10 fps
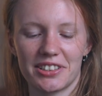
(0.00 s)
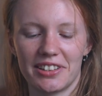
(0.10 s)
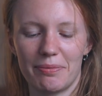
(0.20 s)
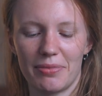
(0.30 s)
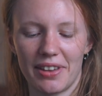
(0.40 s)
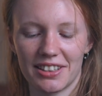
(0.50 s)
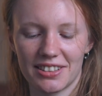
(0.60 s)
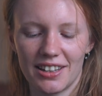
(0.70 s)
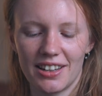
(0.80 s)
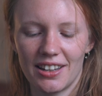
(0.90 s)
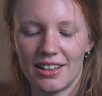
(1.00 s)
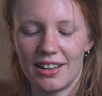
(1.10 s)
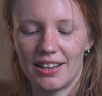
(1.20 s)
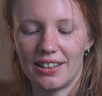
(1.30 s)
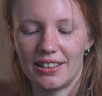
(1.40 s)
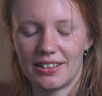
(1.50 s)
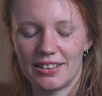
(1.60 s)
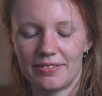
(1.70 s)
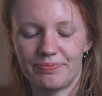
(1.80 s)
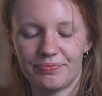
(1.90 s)
striped things.
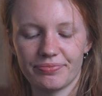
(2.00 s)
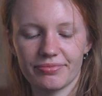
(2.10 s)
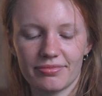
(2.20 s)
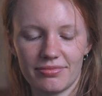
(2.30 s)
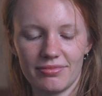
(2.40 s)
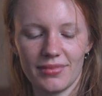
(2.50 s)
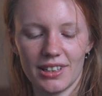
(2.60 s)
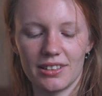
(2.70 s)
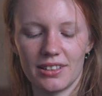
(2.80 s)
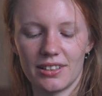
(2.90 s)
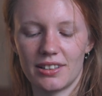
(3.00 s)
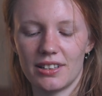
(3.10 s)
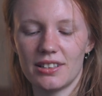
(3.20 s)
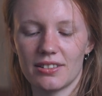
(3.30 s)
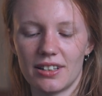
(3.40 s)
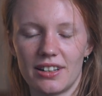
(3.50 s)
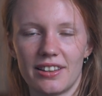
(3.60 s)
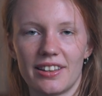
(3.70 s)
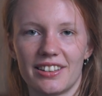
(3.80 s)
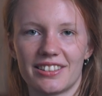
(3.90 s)
And this one I
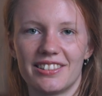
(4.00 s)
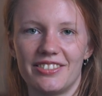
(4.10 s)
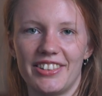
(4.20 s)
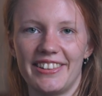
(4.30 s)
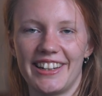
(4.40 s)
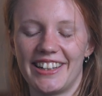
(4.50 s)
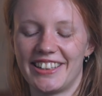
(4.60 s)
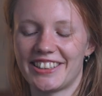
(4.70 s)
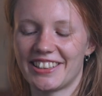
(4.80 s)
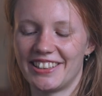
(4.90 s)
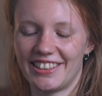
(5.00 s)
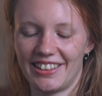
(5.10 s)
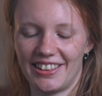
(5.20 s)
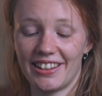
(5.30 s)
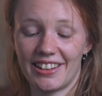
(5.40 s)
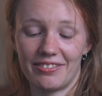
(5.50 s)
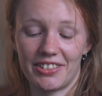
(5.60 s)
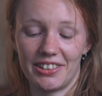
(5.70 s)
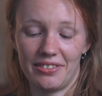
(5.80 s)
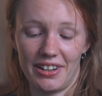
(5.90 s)
think is gonna be really nice, and I think I'm
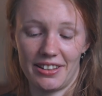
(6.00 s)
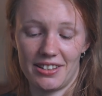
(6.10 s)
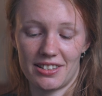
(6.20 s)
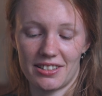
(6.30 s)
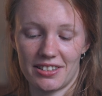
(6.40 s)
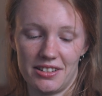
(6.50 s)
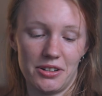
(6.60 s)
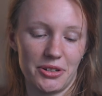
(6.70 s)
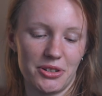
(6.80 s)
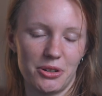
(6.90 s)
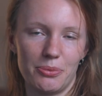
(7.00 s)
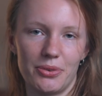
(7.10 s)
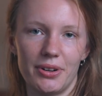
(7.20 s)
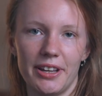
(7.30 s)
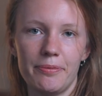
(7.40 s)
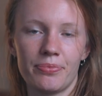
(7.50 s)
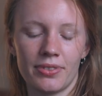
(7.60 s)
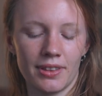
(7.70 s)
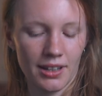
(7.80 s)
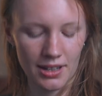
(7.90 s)
gonna wear this a lot, hopefully.
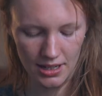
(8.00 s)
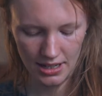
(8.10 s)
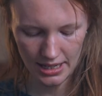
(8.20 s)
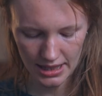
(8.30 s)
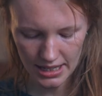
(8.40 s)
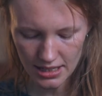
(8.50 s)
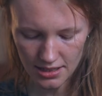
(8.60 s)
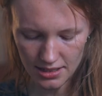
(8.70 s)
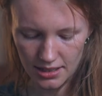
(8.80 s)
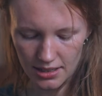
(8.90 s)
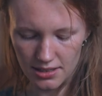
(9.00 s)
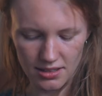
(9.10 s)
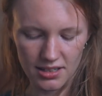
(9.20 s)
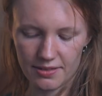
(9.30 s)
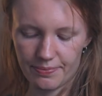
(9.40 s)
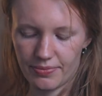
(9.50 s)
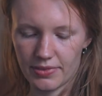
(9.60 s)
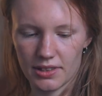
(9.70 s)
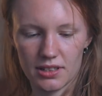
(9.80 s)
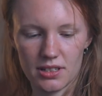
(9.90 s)
And this is knit in
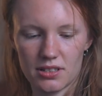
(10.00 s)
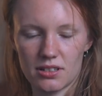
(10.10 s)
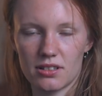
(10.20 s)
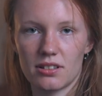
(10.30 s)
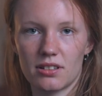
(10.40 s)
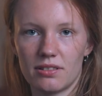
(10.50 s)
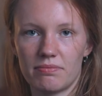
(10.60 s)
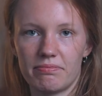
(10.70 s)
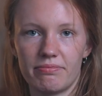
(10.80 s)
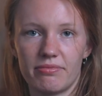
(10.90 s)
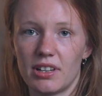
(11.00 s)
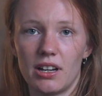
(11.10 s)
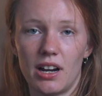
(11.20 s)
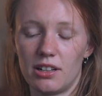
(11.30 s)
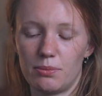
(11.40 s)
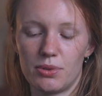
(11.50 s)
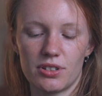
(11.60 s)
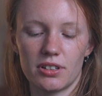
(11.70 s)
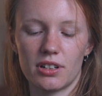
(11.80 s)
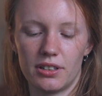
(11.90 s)
just
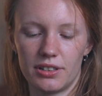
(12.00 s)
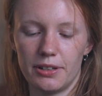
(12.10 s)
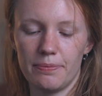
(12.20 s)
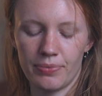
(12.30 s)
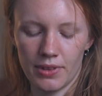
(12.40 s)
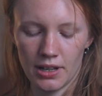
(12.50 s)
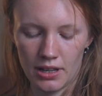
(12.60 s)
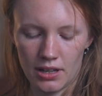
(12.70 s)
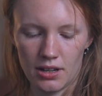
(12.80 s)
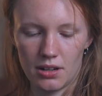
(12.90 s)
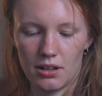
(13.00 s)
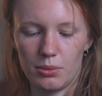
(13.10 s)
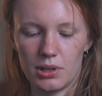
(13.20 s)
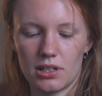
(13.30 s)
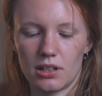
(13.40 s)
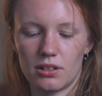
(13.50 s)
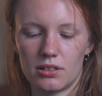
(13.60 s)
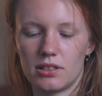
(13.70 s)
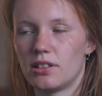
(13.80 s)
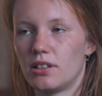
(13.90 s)
100% cotton, which I
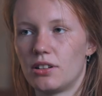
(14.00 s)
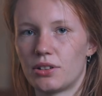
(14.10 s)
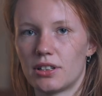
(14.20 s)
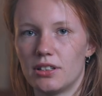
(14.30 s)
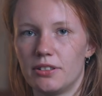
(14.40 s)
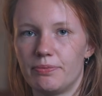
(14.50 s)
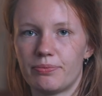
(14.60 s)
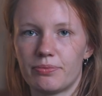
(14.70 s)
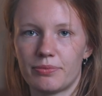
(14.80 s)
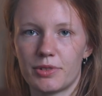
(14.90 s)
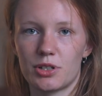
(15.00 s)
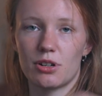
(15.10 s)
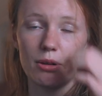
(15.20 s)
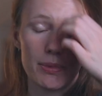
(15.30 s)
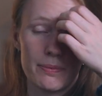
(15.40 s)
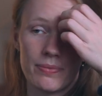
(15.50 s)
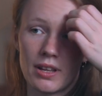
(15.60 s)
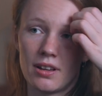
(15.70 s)
got in a local shop,